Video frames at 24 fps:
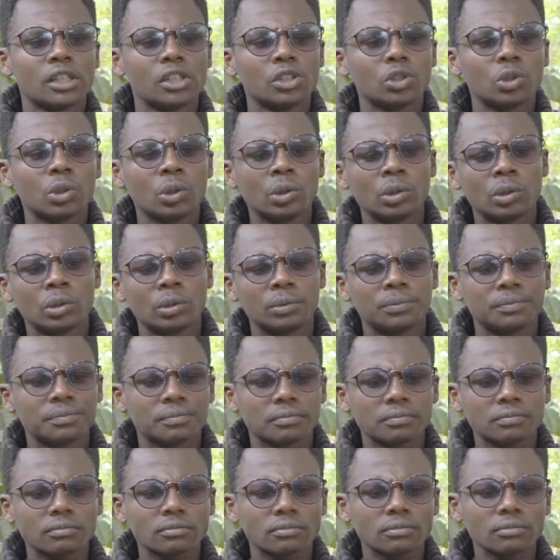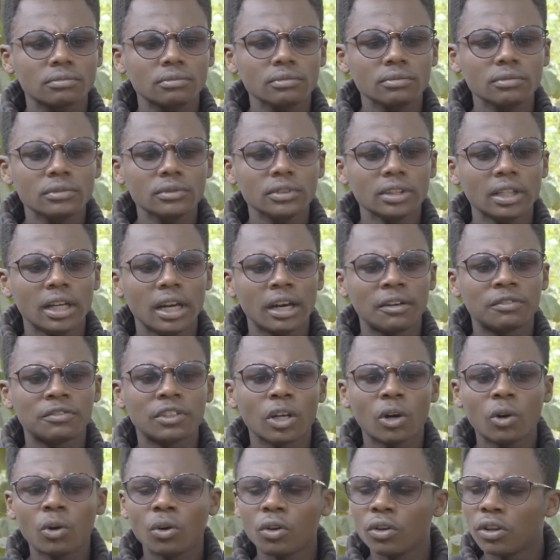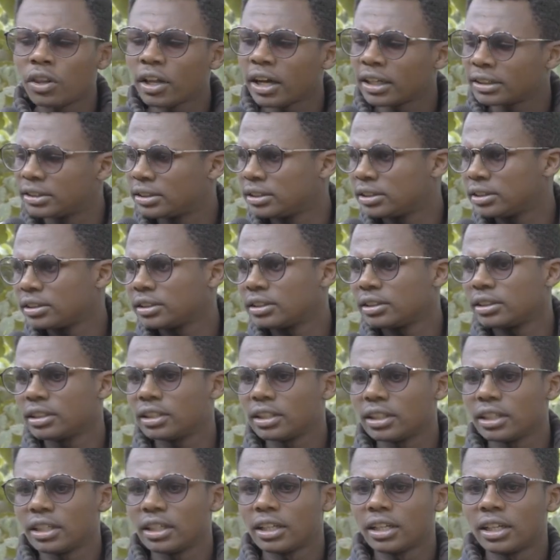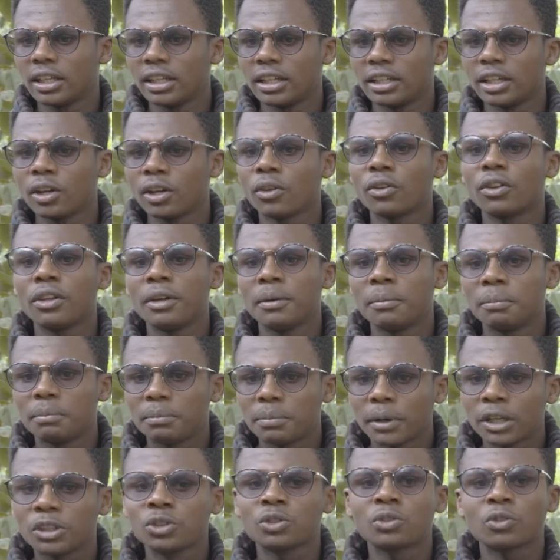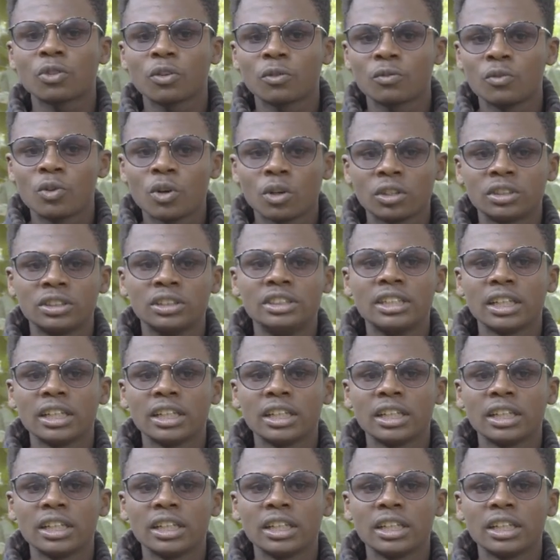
So after all that, now the passion of dogs